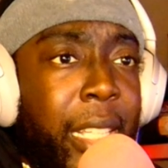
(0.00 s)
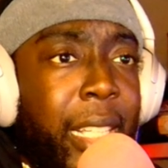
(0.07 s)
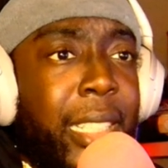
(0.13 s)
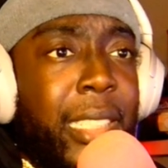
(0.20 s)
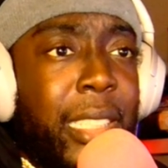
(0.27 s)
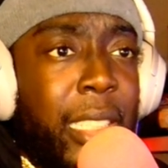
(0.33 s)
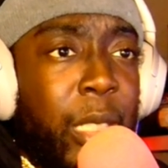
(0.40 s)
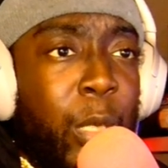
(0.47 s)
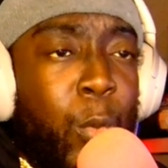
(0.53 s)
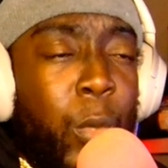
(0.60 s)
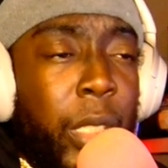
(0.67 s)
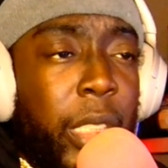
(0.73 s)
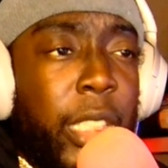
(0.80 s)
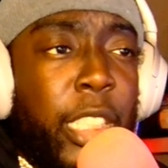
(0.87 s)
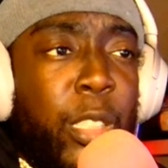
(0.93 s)
it's the
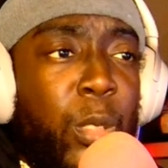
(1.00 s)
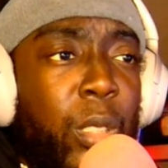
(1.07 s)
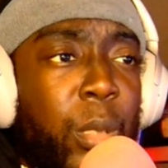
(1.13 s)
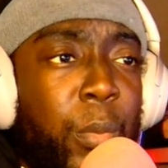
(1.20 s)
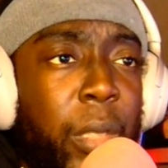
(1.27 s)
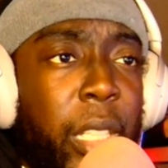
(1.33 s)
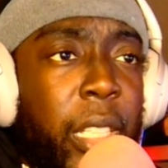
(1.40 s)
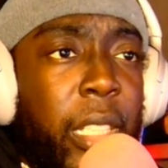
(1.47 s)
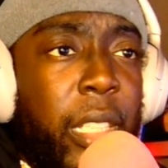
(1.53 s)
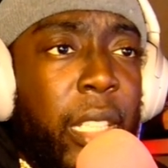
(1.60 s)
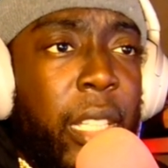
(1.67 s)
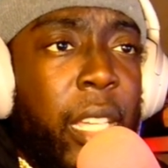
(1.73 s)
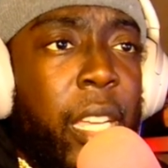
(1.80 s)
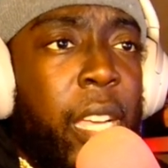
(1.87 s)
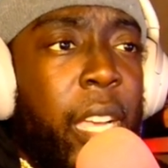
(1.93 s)
ones that do complain
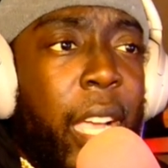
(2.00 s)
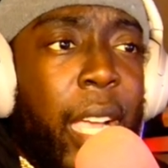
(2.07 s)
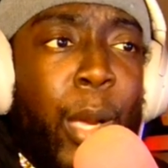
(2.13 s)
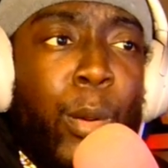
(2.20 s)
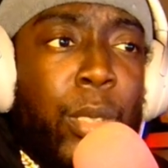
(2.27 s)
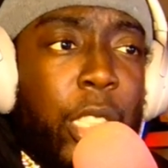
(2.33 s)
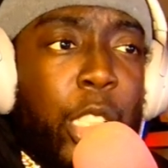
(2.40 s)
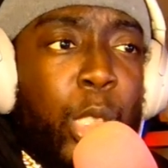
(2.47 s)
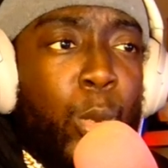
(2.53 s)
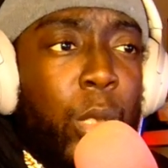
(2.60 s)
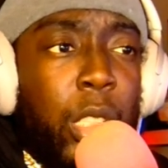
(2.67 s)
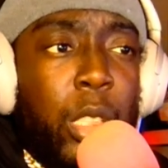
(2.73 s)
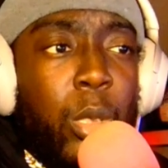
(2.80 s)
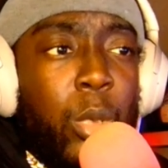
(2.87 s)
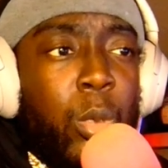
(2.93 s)
and want the switch
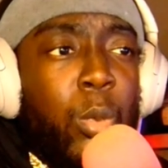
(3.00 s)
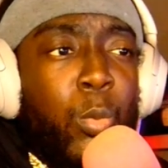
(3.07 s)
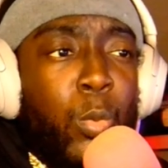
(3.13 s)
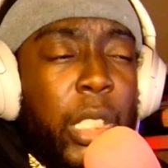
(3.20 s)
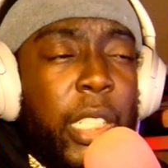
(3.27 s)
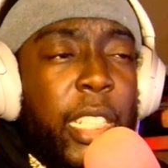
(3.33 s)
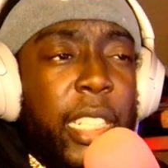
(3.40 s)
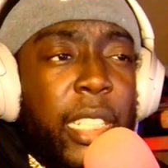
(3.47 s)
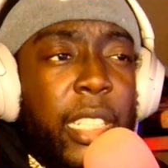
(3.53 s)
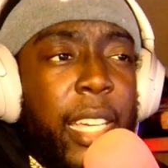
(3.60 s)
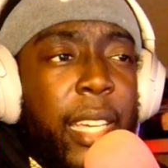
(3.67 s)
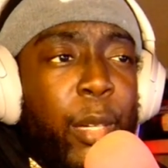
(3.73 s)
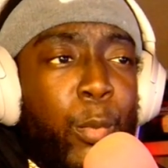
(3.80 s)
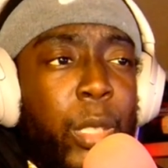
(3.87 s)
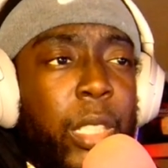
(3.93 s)
too. We get
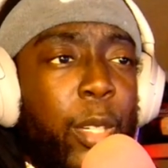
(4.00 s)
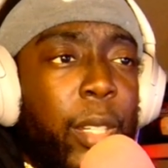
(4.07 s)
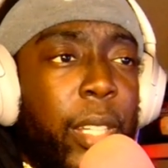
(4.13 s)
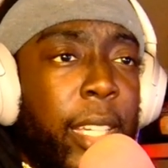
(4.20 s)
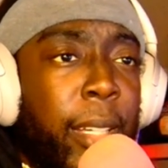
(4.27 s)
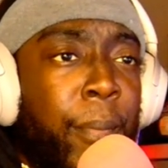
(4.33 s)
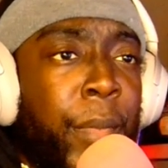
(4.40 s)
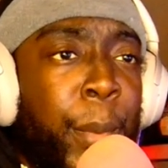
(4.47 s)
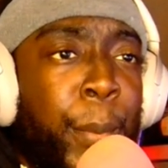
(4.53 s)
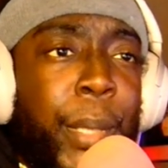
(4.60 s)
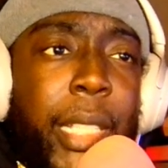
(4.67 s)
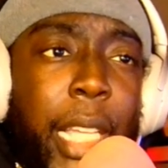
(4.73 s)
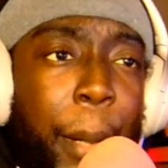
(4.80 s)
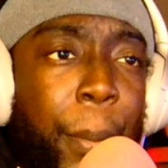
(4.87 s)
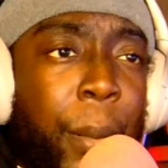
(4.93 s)
that. We know that. But
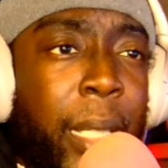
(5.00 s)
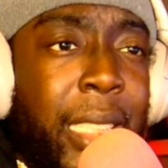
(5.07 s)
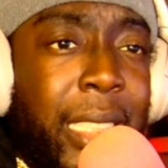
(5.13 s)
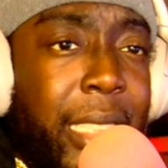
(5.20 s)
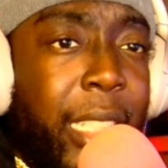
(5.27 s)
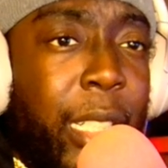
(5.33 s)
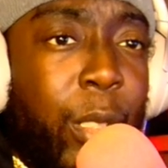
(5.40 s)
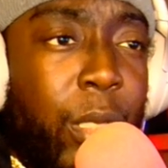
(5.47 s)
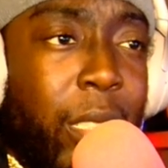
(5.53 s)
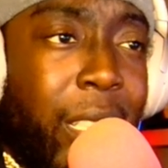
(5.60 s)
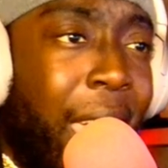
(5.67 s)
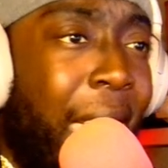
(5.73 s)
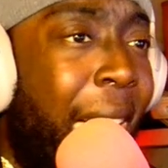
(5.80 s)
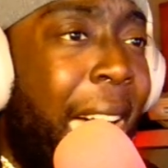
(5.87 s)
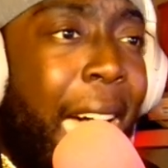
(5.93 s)
they'll play Zelda
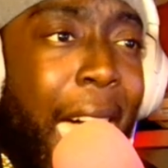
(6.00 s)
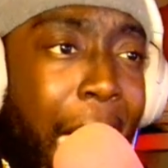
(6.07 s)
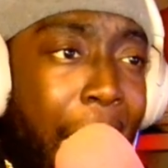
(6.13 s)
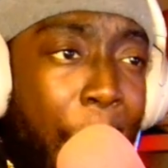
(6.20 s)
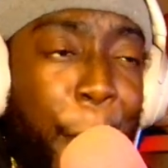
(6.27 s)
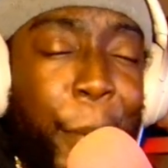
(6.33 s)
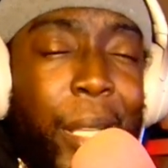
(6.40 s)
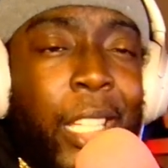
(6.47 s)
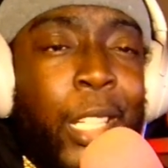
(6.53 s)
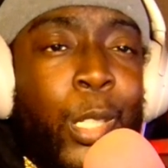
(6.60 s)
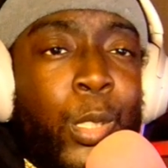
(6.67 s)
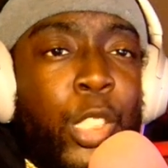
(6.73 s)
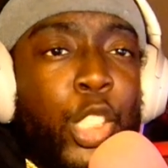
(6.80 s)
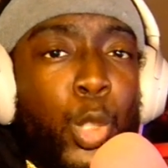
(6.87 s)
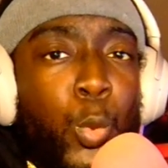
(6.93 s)
happily on
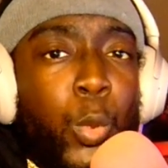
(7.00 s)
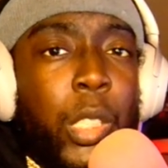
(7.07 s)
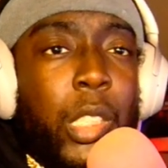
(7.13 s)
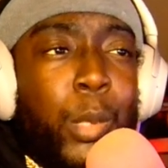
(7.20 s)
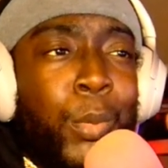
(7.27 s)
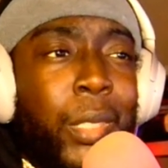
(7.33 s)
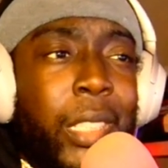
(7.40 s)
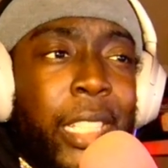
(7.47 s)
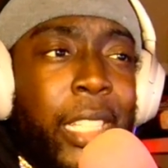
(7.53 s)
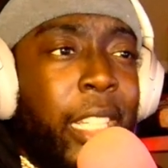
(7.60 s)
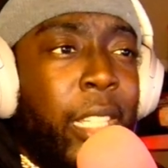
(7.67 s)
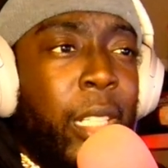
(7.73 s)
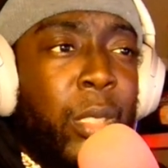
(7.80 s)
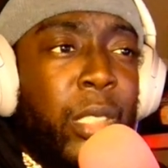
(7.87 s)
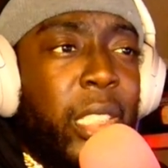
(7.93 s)
the Switch, but then get
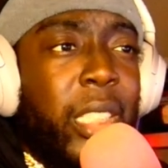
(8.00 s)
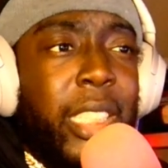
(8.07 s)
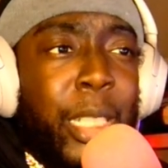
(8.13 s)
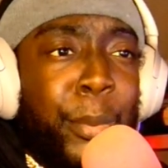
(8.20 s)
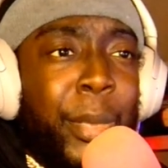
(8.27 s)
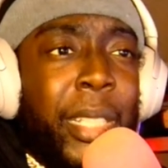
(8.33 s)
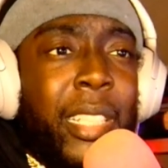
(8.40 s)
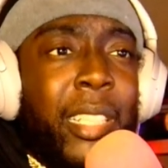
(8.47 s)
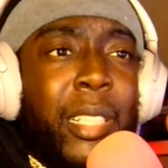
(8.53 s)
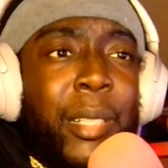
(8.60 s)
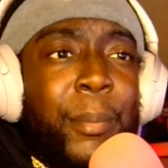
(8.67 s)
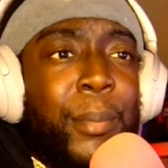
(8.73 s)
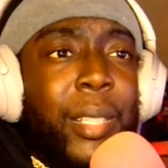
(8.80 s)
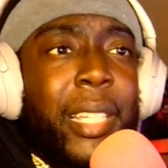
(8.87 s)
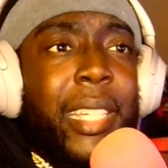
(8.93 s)
on the Steam Deck and
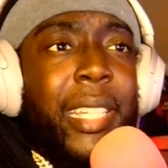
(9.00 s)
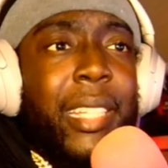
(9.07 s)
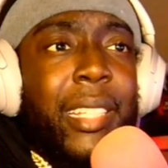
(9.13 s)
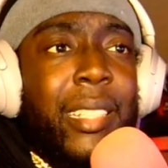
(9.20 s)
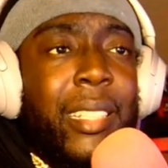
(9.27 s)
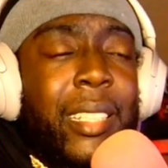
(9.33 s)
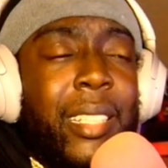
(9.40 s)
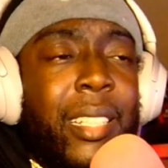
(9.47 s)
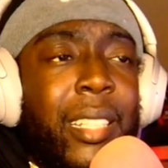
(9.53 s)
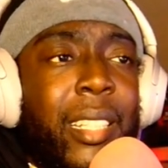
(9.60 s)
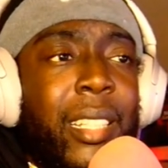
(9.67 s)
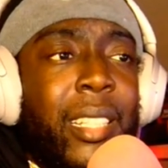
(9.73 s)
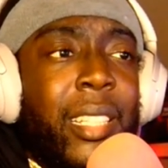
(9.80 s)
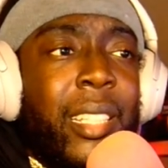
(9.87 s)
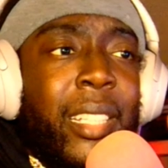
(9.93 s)
complain.
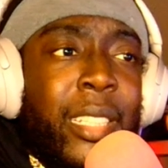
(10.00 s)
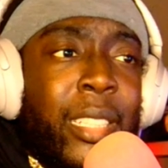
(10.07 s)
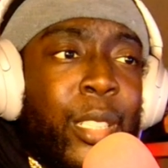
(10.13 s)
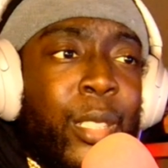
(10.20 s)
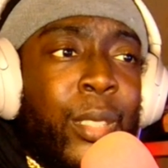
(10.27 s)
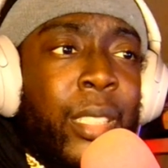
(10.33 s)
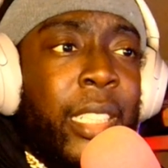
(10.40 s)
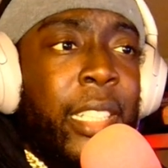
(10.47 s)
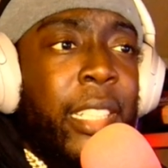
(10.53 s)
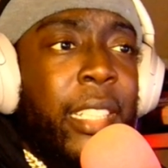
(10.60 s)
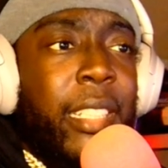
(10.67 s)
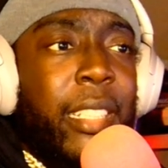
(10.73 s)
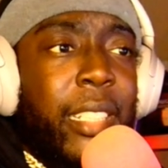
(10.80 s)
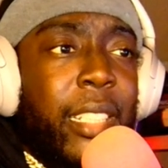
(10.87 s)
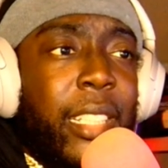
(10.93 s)
You know what I'm saying?
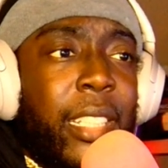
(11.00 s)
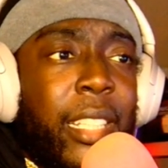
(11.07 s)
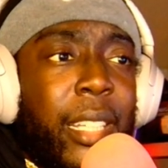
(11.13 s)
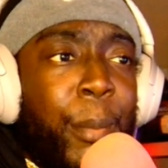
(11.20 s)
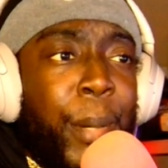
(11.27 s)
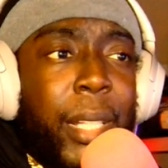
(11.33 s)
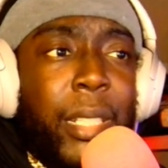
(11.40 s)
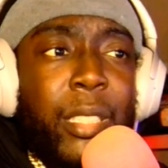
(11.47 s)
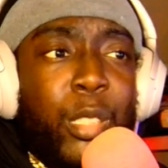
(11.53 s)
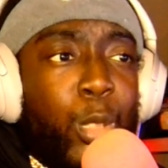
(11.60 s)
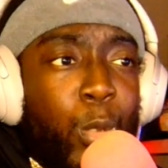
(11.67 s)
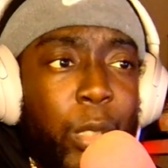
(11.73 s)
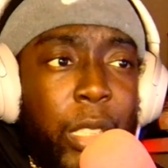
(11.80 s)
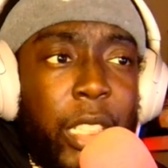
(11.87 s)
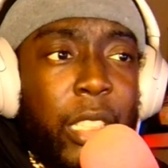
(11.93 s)
about the
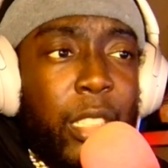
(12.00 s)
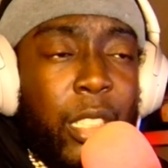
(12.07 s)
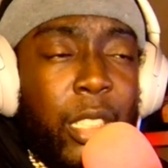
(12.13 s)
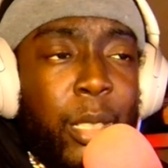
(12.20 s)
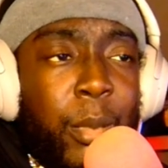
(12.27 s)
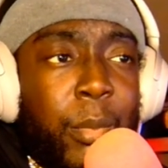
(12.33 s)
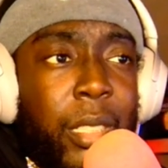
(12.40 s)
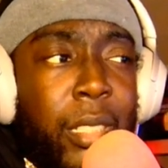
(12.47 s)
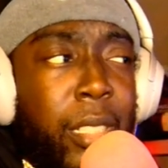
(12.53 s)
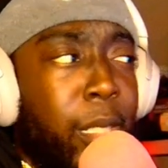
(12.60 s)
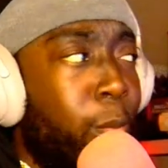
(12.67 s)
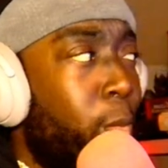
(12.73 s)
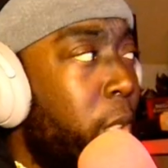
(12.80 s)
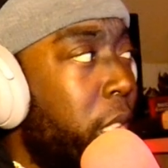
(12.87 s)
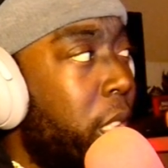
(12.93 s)
screen or something
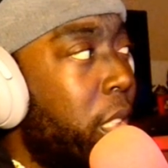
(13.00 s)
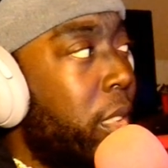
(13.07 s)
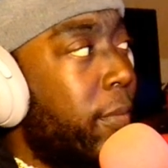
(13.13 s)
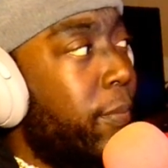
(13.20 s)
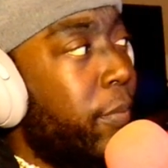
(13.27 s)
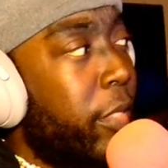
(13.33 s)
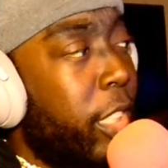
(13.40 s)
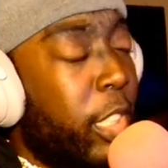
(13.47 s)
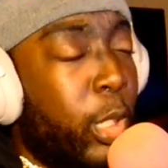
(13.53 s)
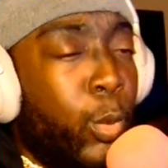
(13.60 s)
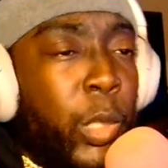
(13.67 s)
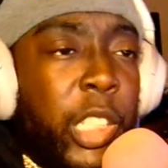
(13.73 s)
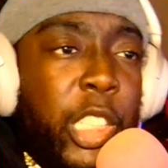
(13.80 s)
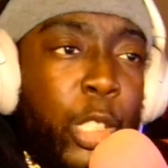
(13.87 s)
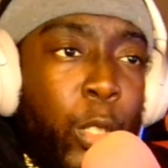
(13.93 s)
when the
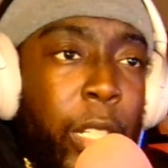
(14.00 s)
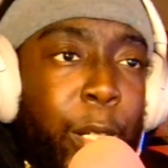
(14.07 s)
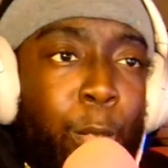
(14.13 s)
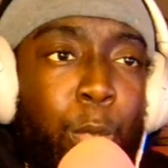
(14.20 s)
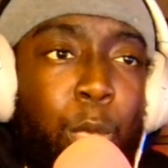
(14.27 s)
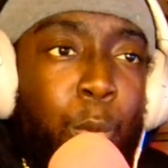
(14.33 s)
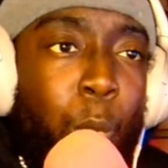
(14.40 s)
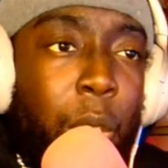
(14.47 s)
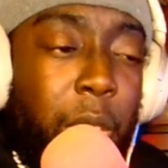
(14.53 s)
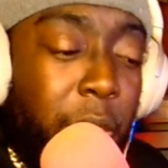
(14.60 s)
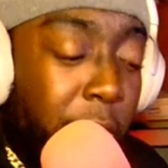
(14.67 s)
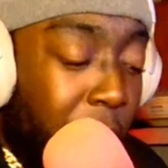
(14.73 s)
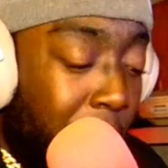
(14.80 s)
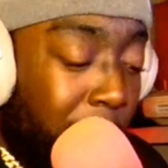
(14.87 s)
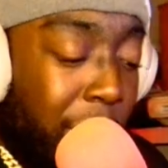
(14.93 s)
Switch screen was worse
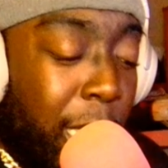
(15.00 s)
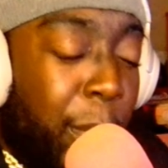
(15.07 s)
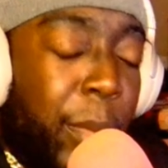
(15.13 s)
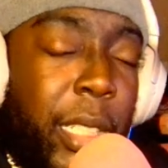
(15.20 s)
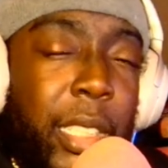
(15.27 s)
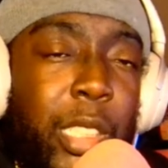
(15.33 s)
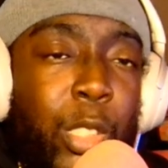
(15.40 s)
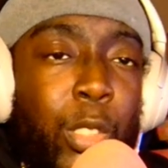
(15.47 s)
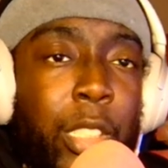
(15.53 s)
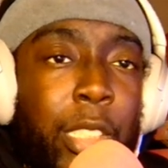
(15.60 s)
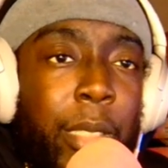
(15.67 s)
than the Steam Deck screen.